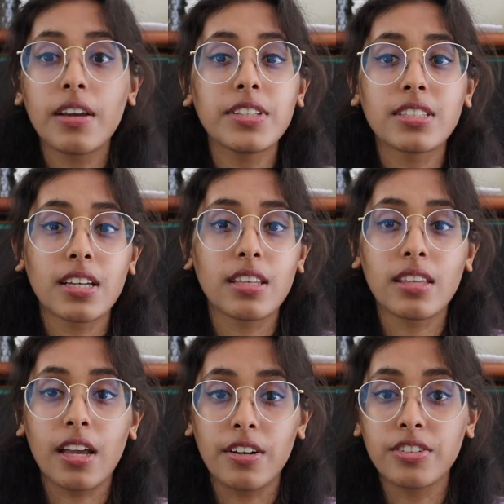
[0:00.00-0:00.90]
They even said that
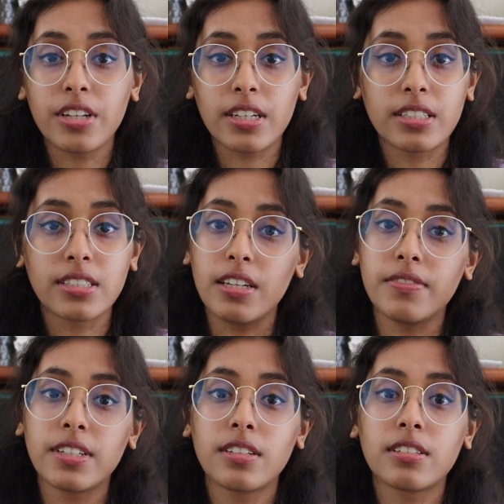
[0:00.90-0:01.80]
the energetic
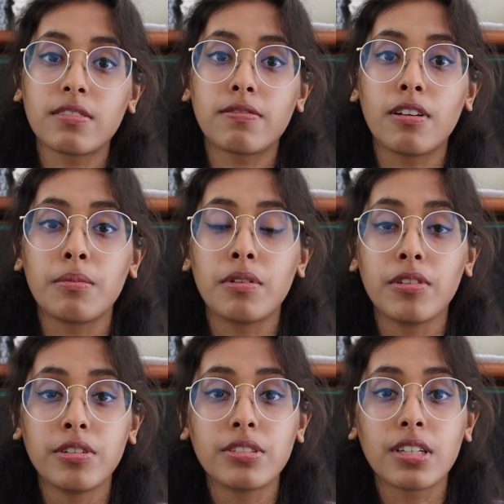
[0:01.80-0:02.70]
savings from
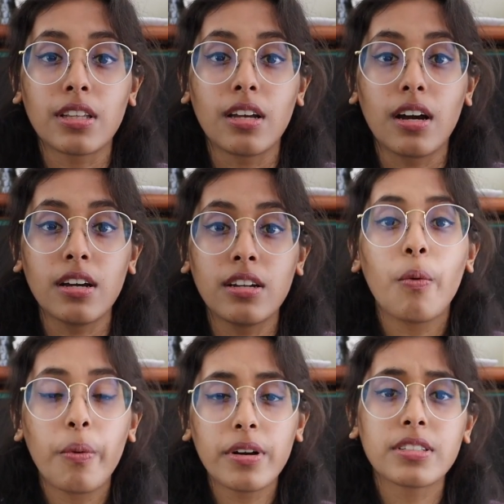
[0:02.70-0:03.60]
reducing the gut
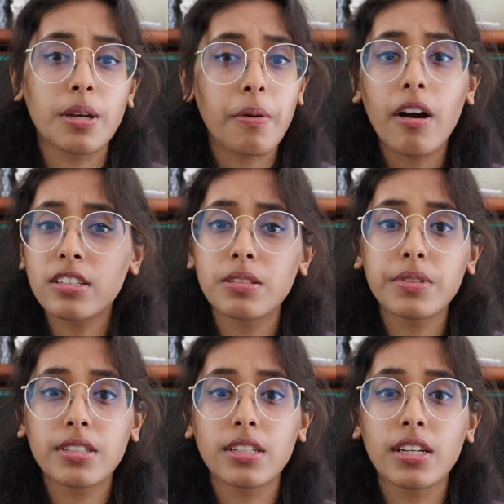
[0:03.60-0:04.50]
was
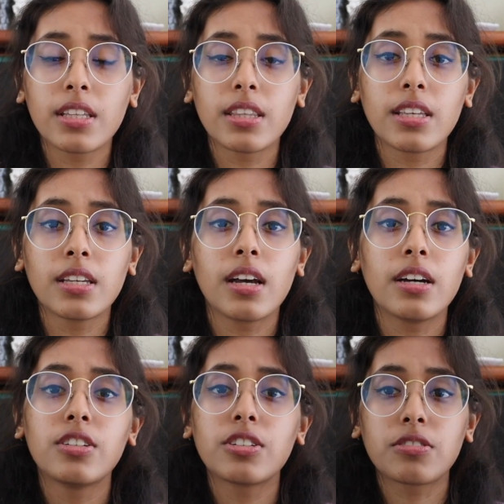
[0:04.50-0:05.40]
approximately the
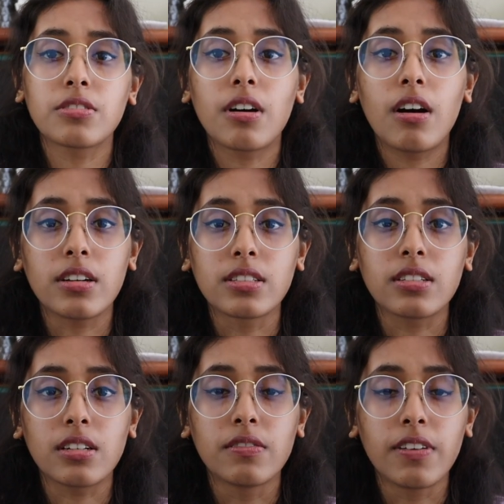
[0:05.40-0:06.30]
additional
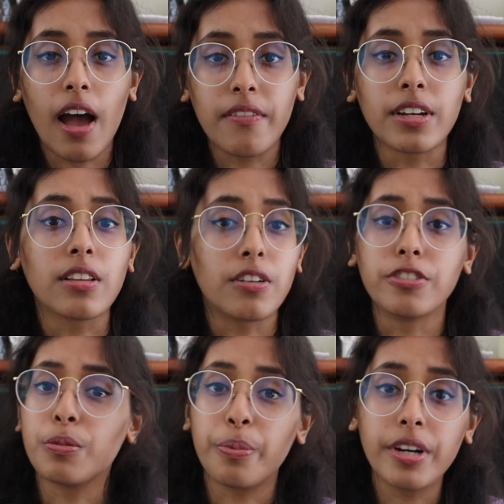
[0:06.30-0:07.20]
cost of having a
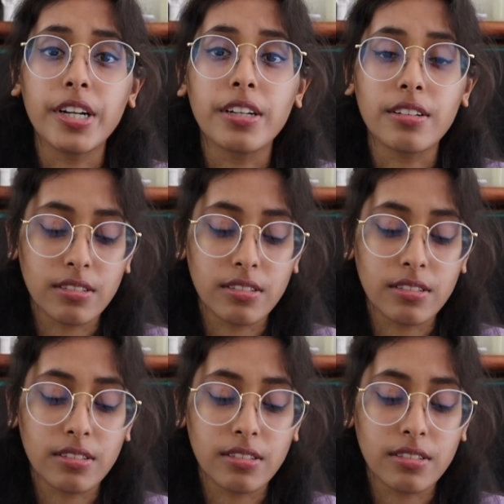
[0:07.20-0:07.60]
larger brain